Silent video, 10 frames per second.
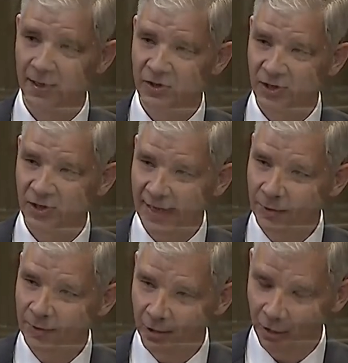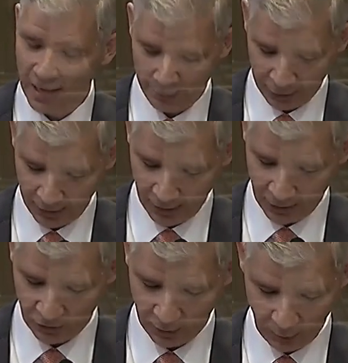As set out in our
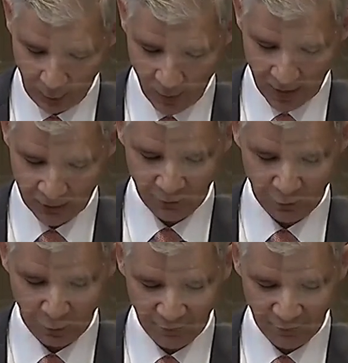application and request for